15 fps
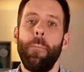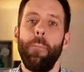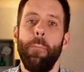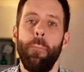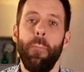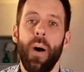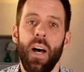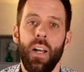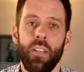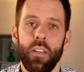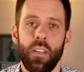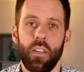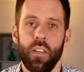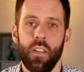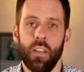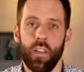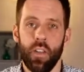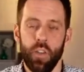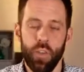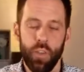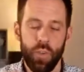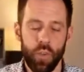But
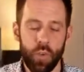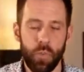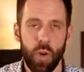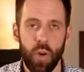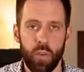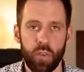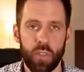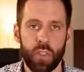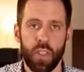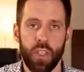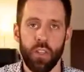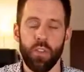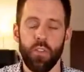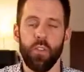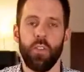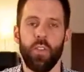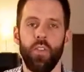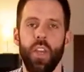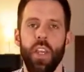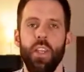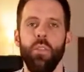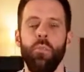you're posting to
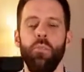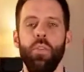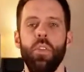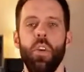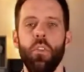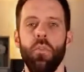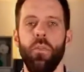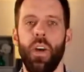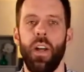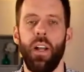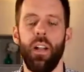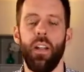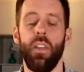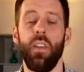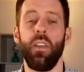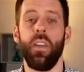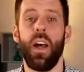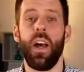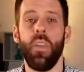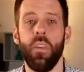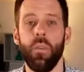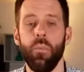create a profile that
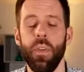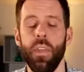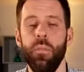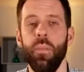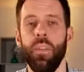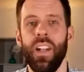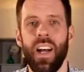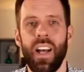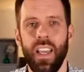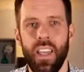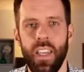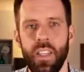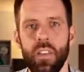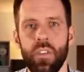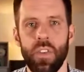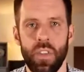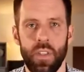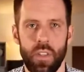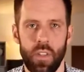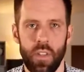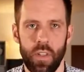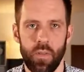other people are
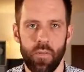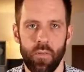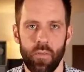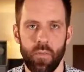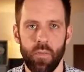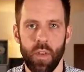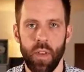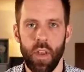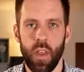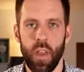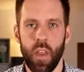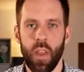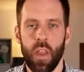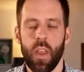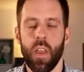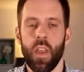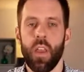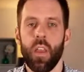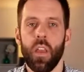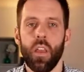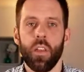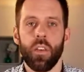interested
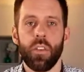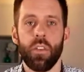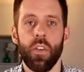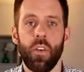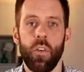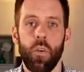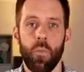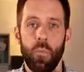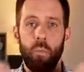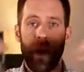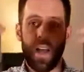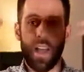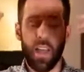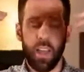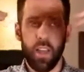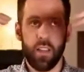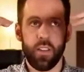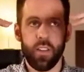in. So by